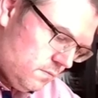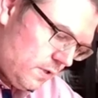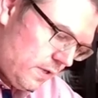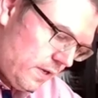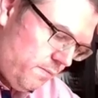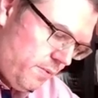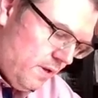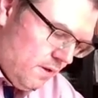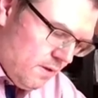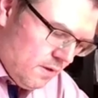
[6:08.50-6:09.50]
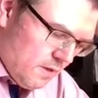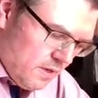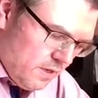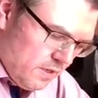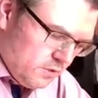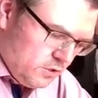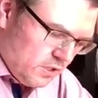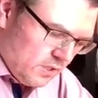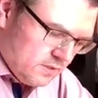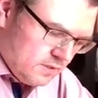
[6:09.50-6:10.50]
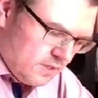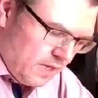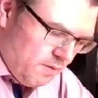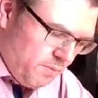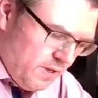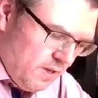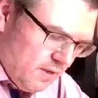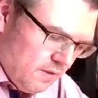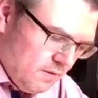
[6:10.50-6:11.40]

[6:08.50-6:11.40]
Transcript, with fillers: Kp is just Kp.